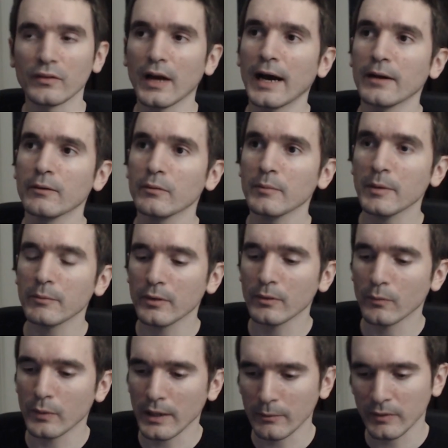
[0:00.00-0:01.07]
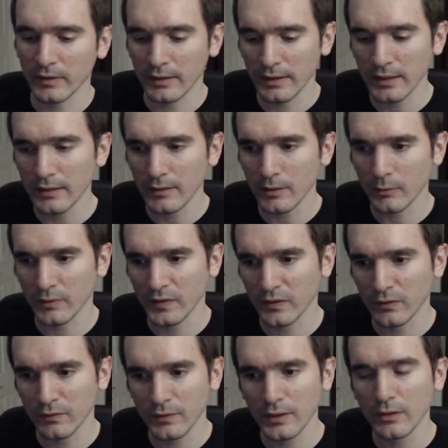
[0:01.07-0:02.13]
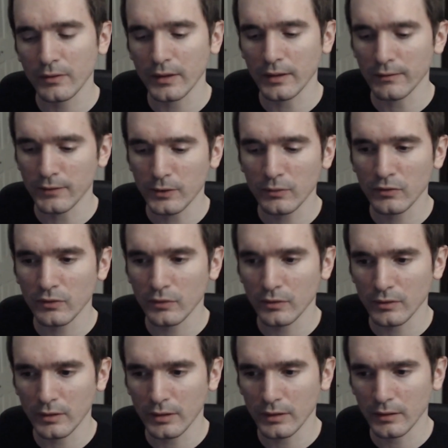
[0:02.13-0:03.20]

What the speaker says: I remember when I was a kid, there was this fear that if you stood